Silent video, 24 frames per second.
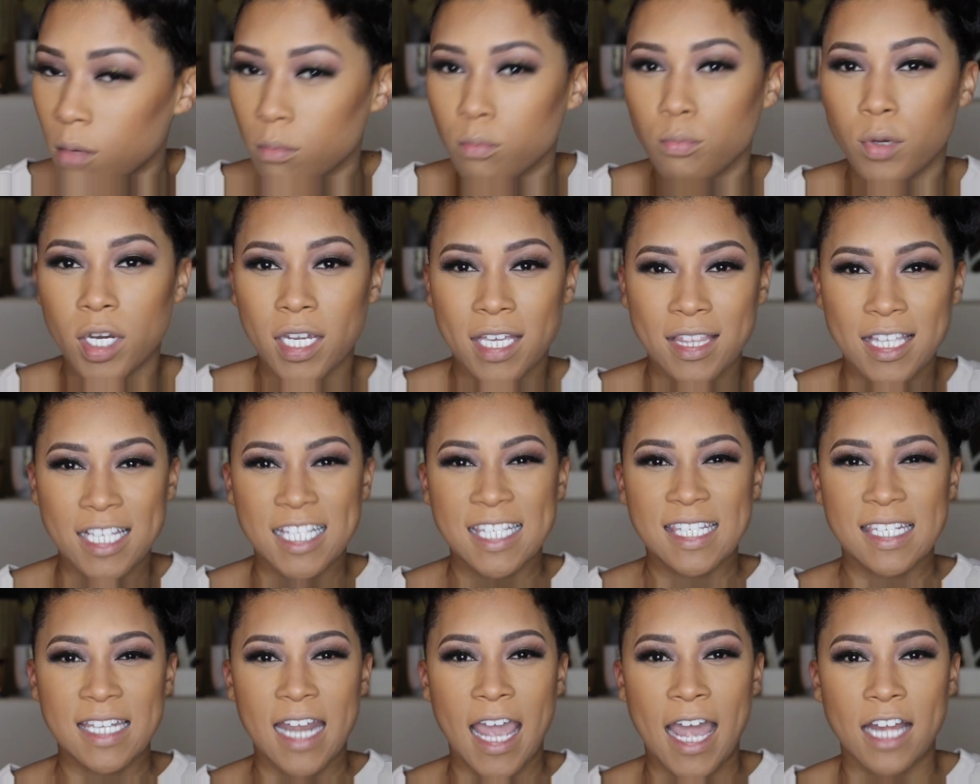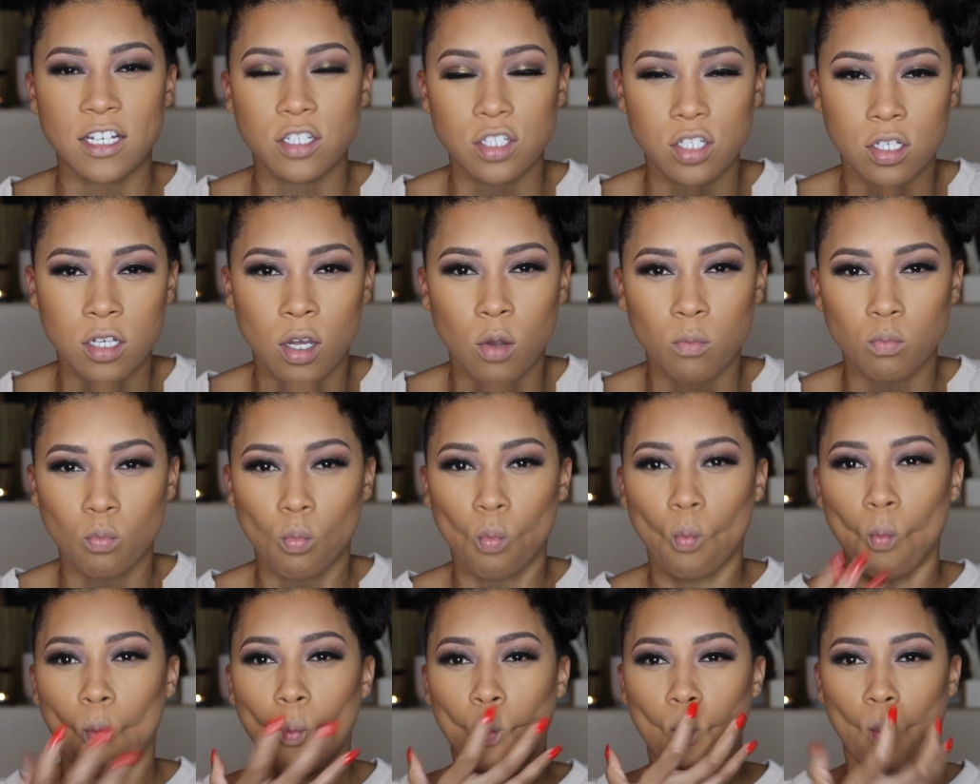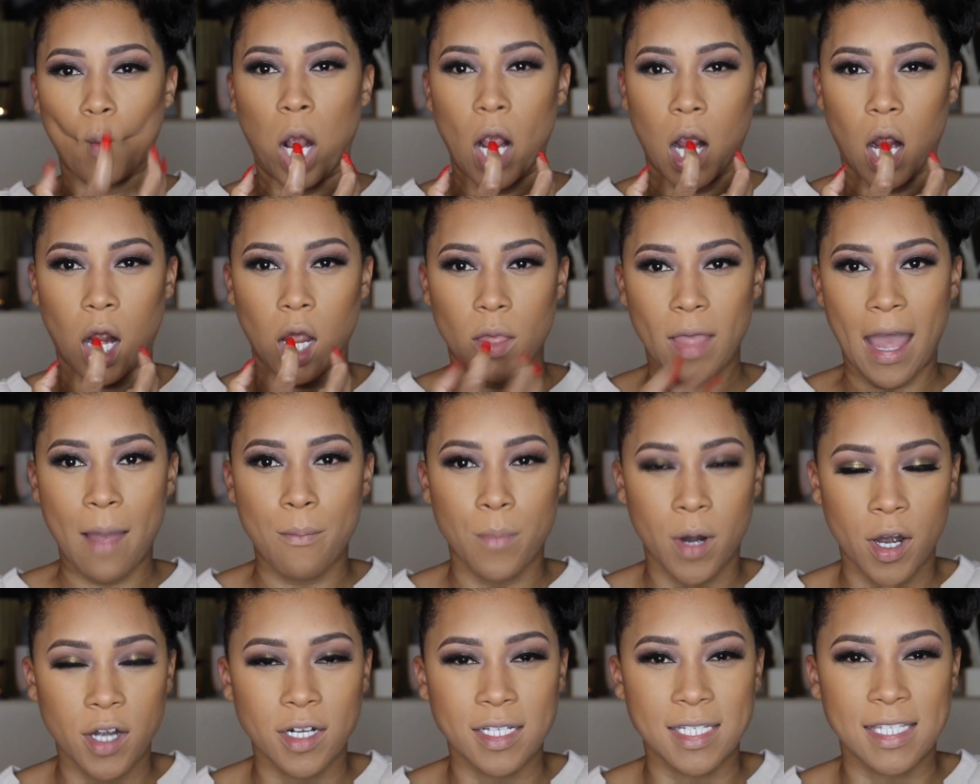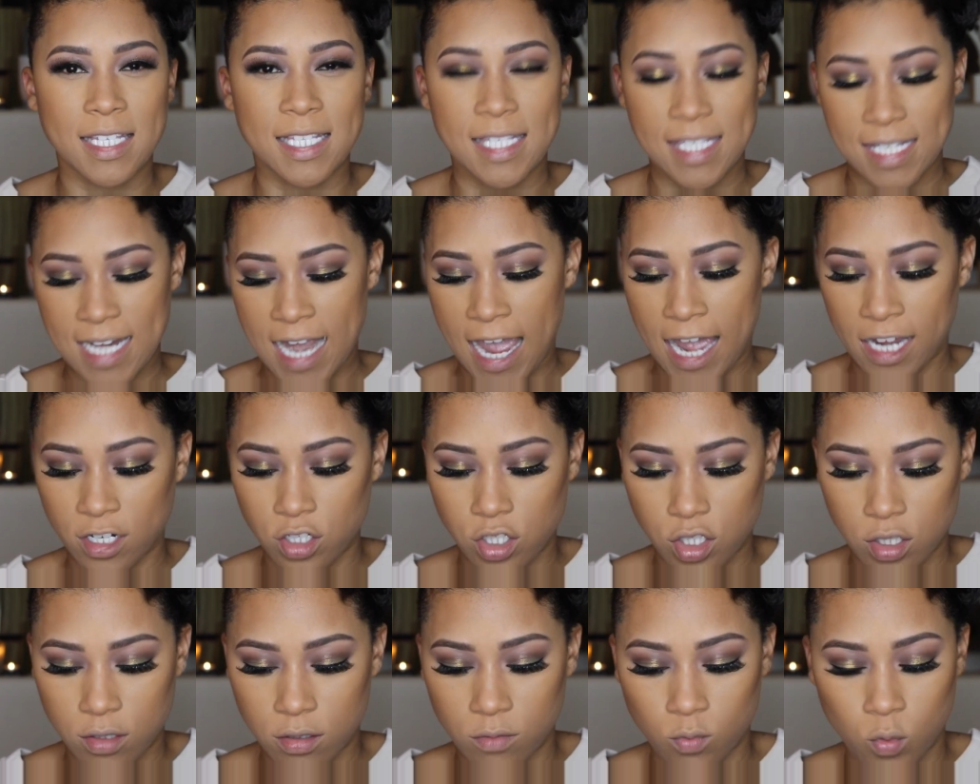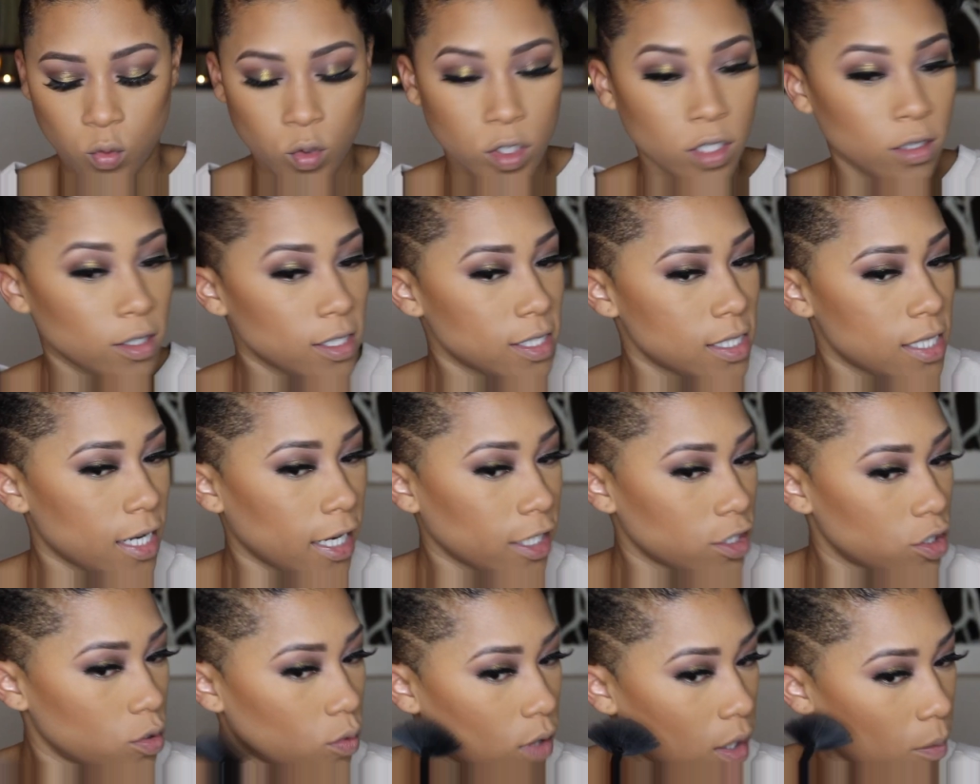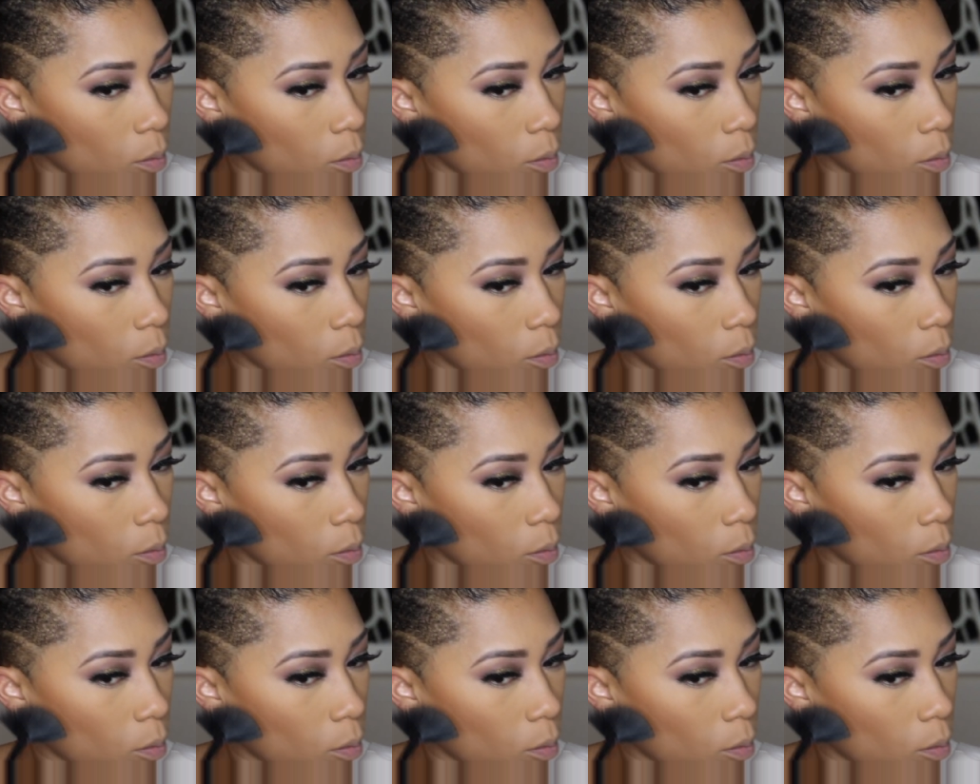bring in the snatch, you know? That part is the snatch. Really snatch you